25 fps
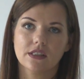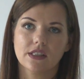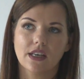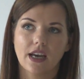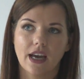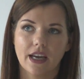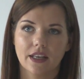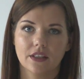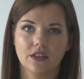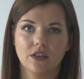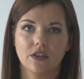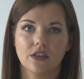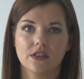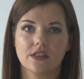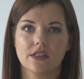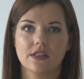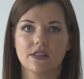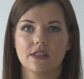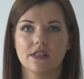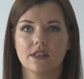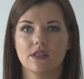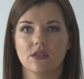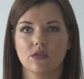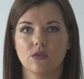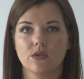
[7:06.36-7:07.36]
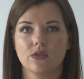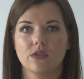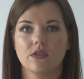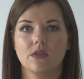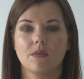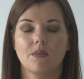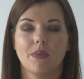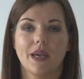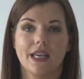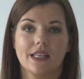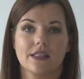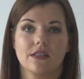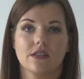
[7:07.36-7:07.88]
diagnosis is
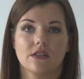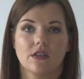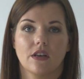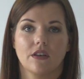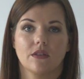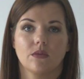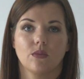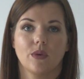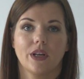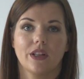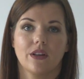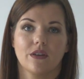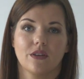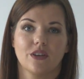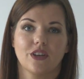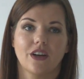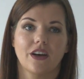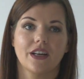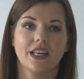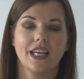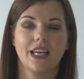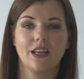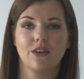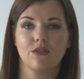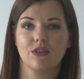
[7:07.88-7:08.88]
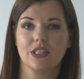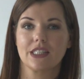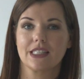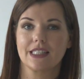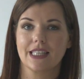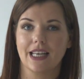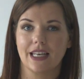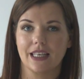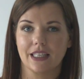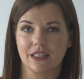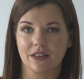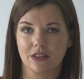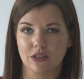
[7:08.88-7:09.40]
also based on whether or not Henri's
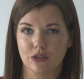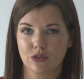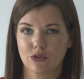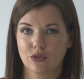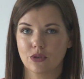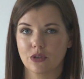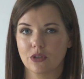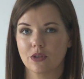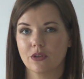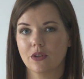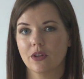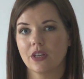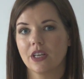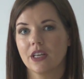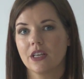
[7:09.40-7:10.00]
telling the truth.